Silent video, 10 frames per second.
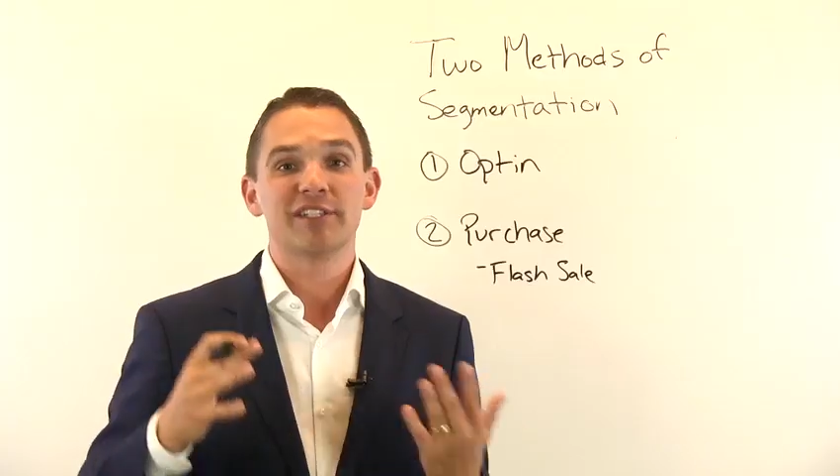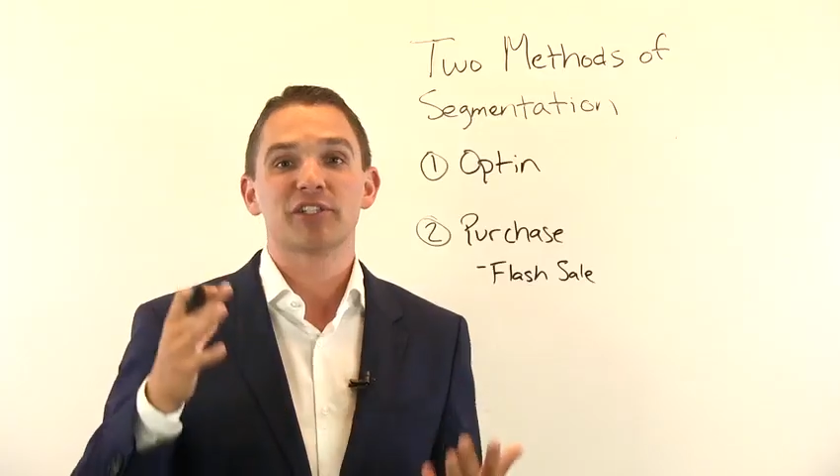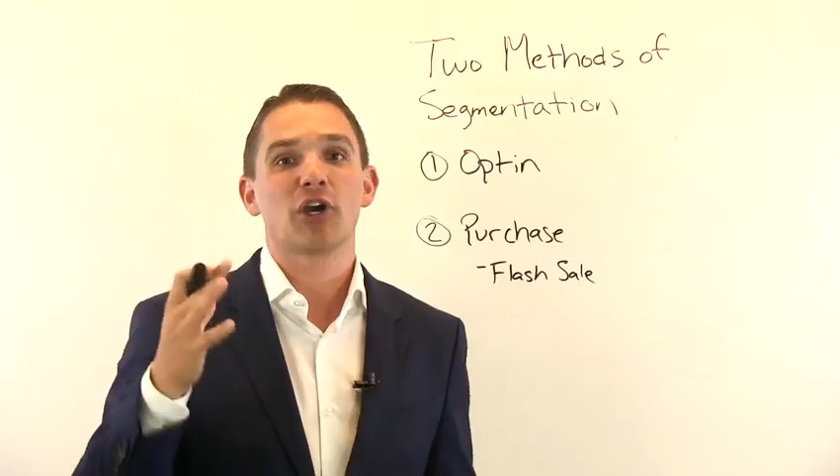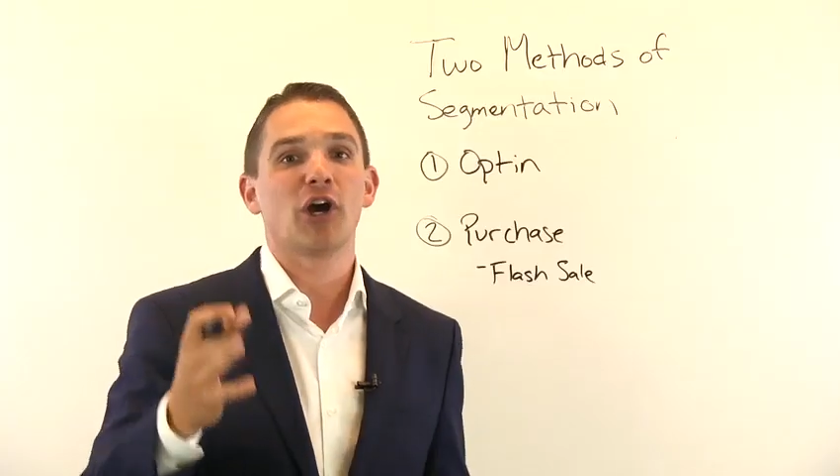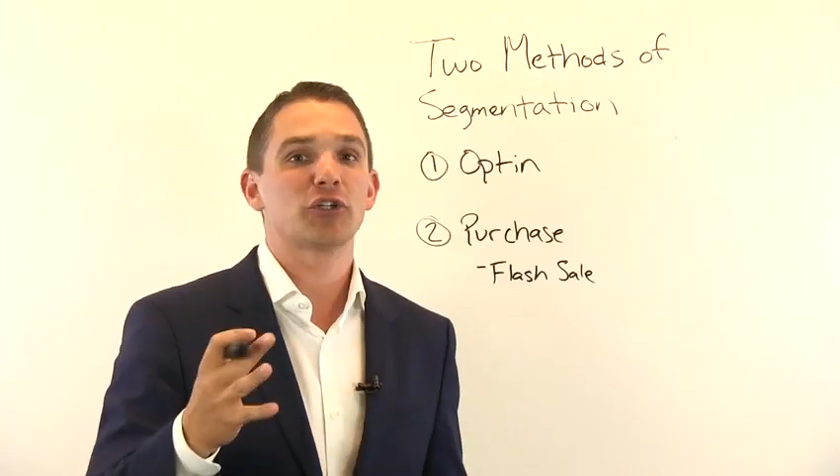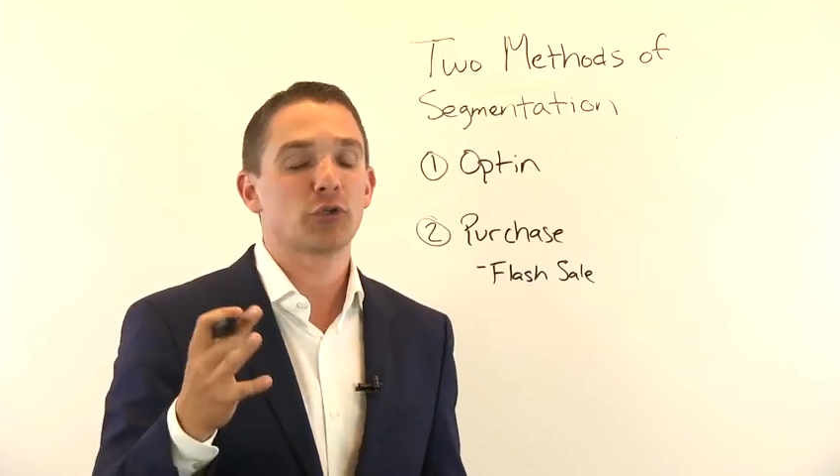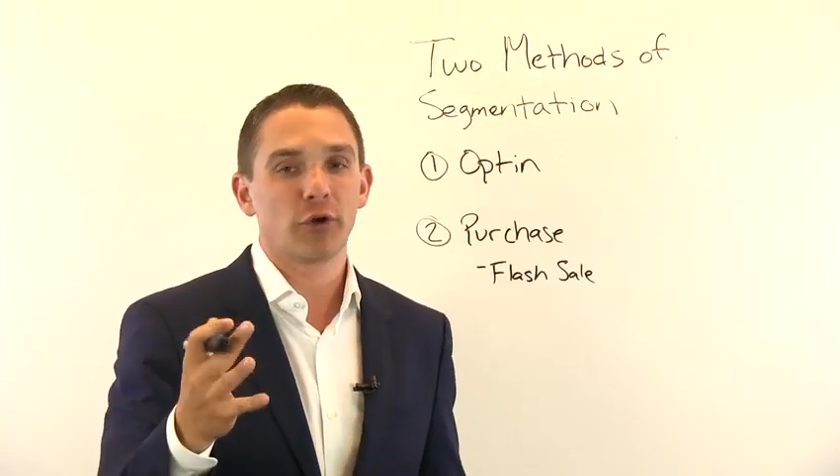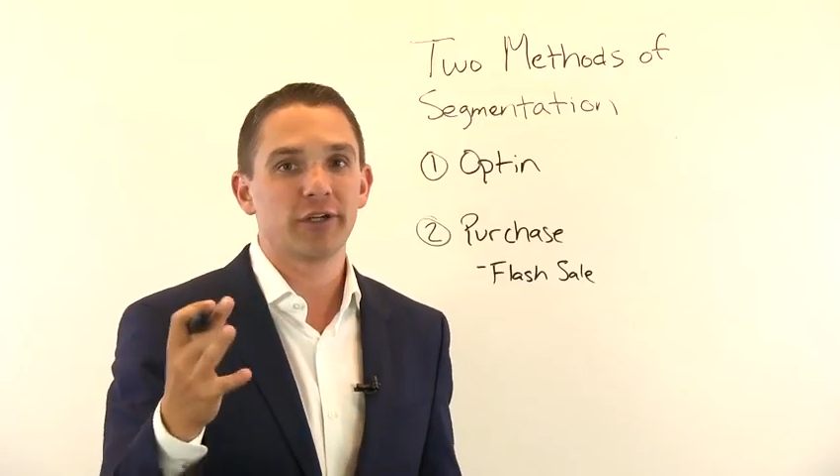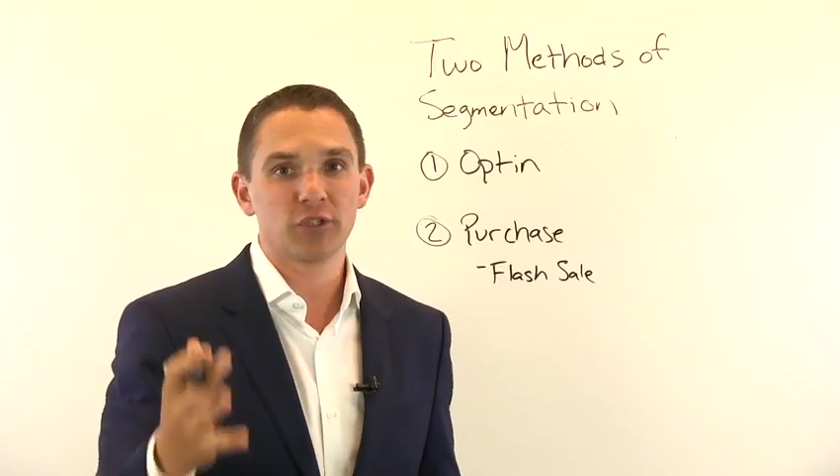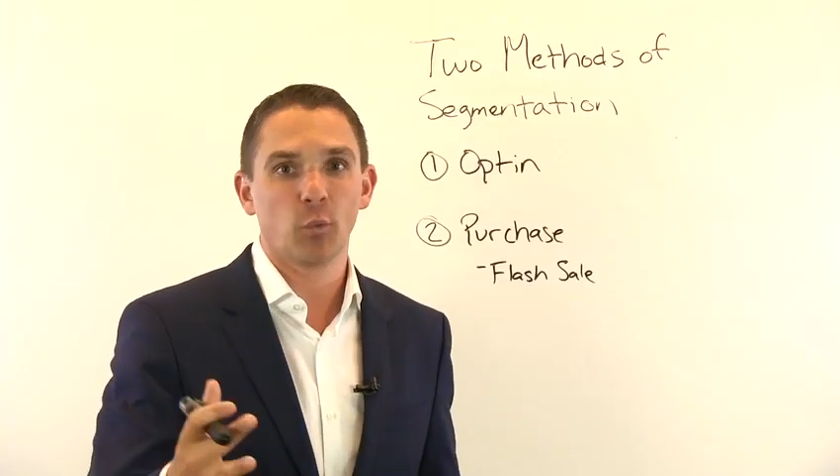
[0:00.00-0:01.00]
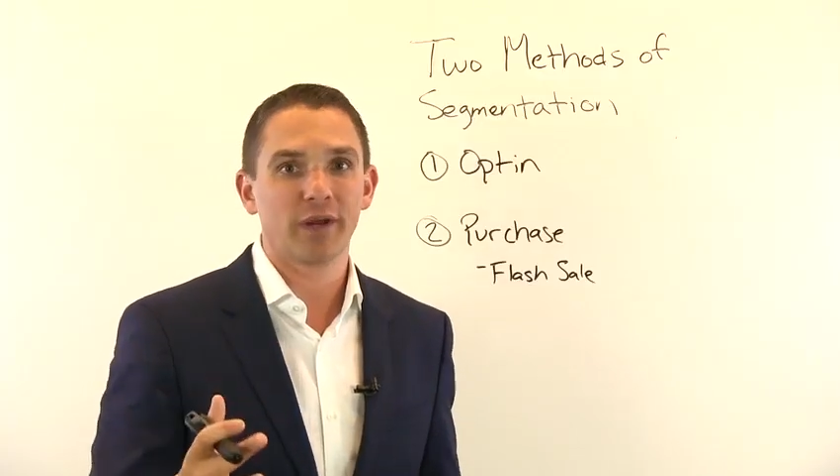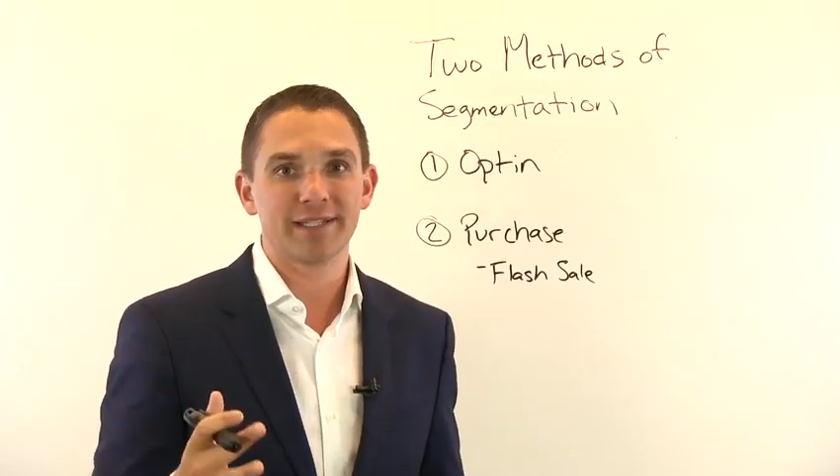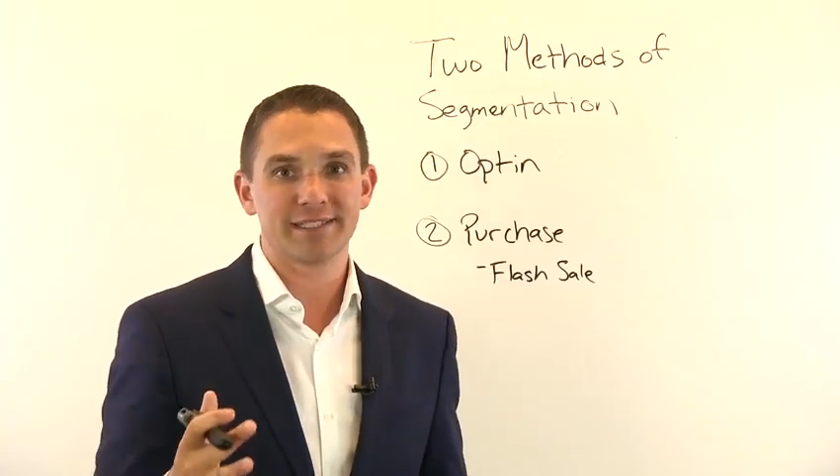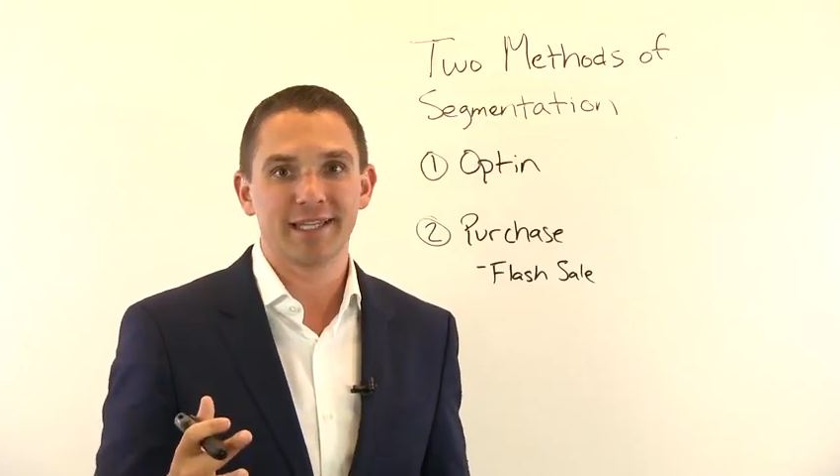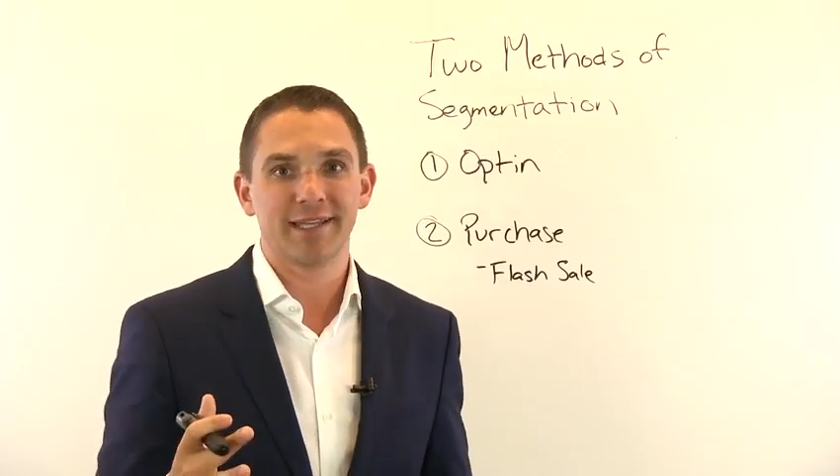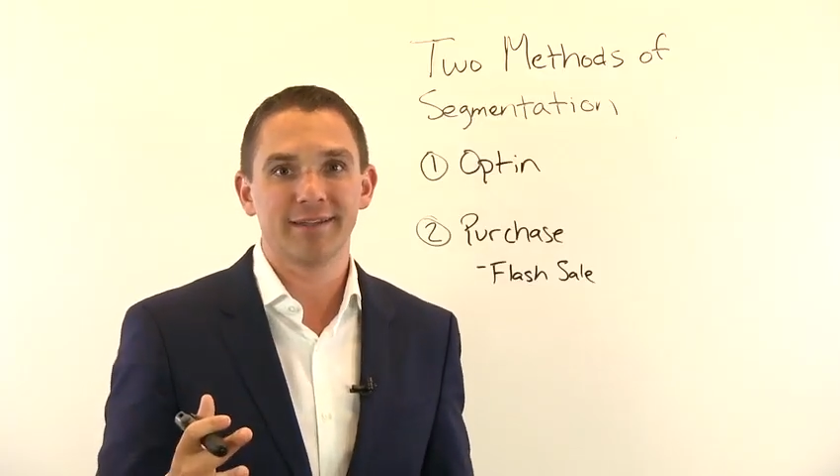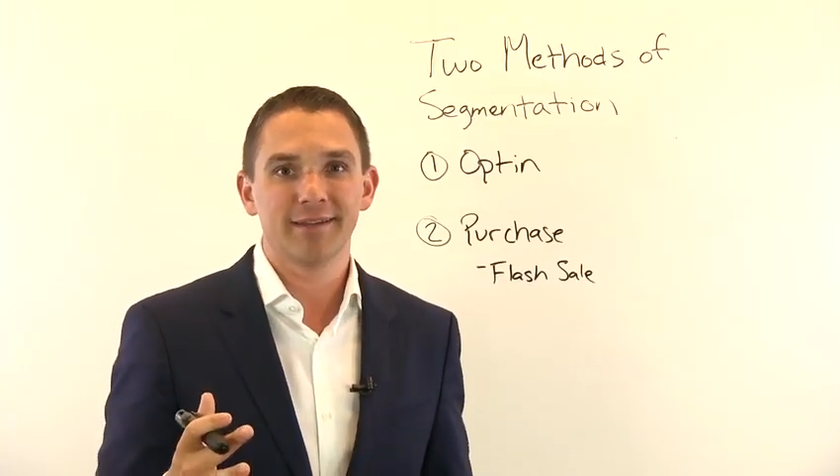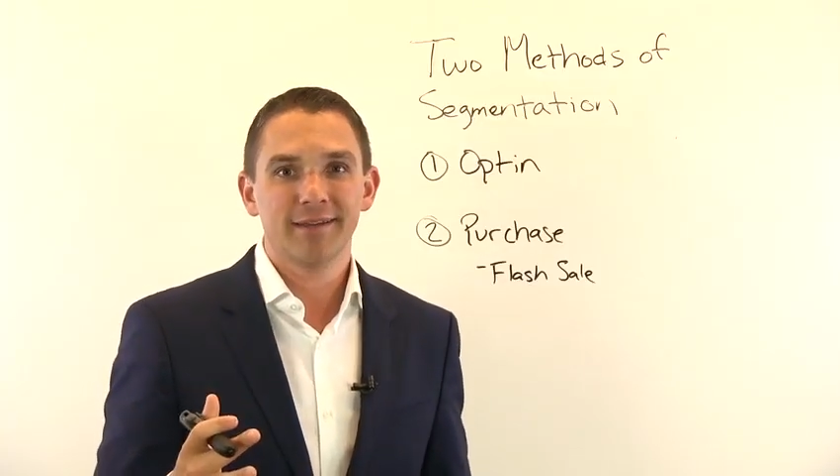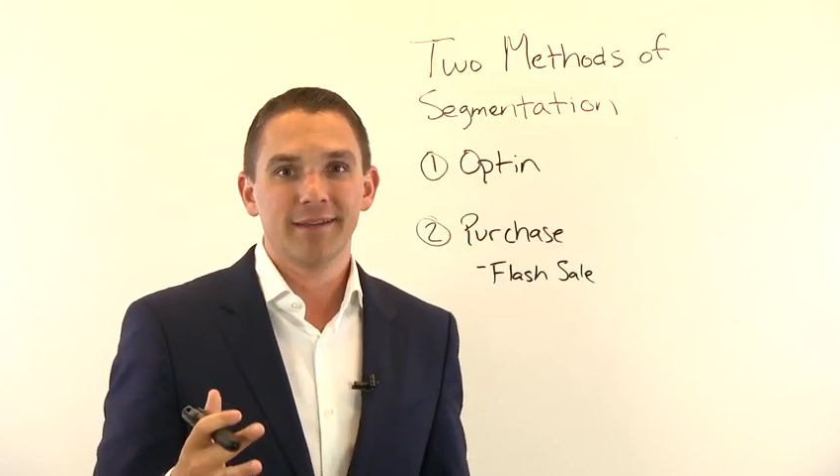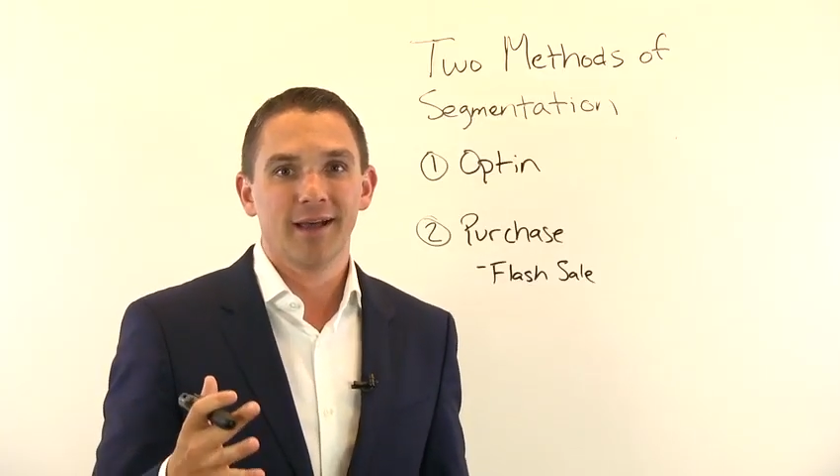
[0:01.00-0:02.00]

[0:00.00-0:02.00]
this is contrary to what I said